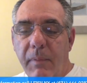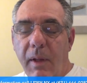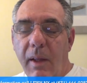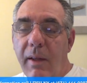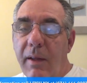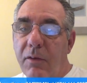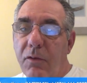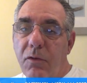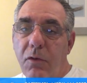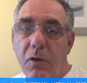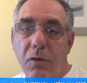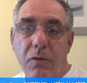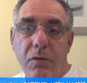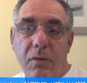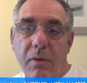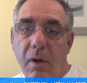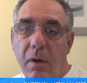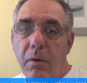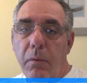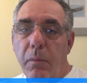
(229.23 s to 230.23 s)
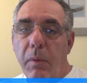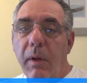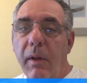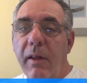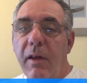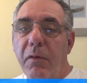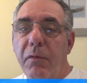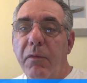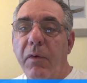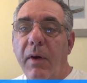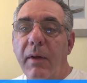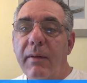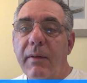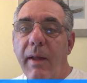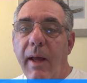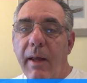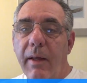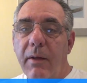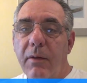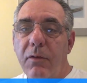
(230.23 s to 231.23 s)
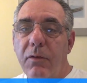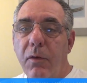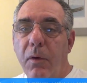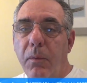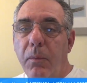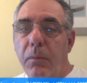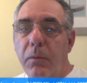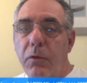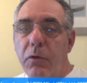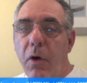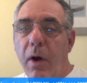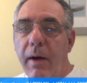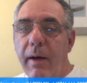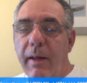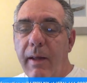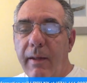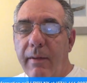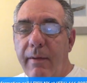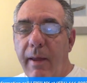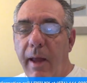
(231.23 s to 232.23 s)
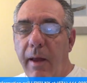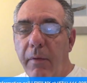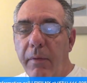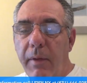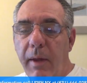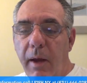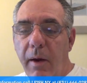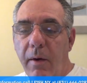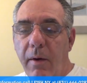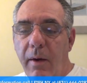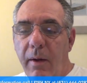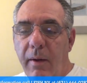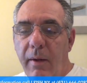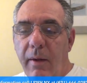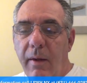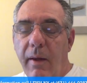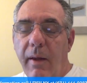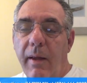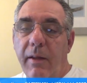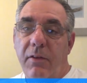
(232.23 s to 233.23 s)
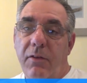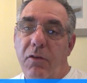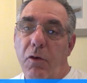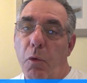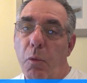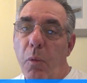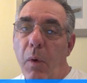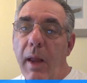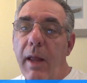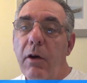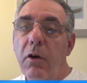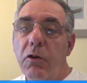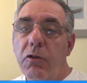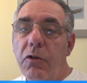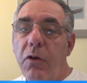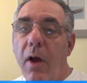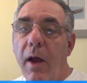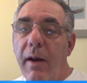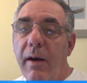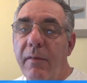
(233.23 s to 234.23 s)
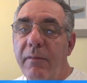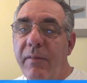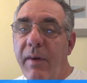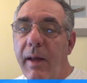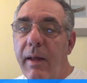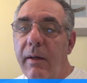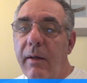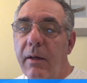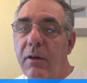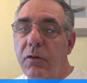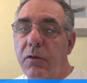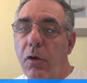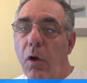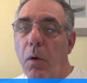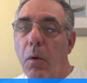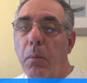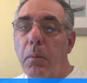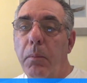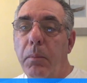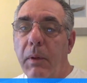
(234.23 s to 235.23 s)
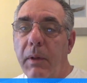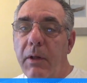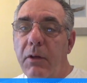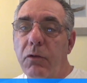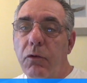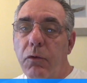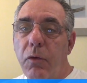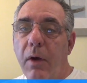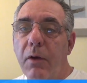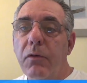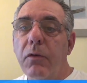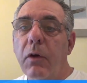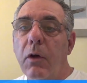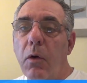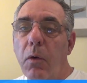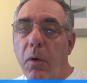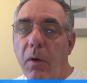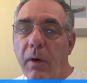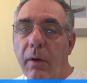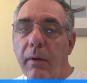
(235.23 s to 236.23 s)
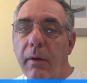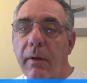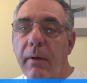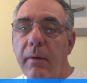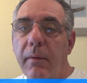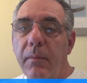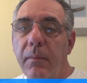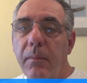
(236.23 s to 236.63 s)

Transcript: it's just really a fun day. So try to get down there. It's a rain or shine event, so please dress accordingly.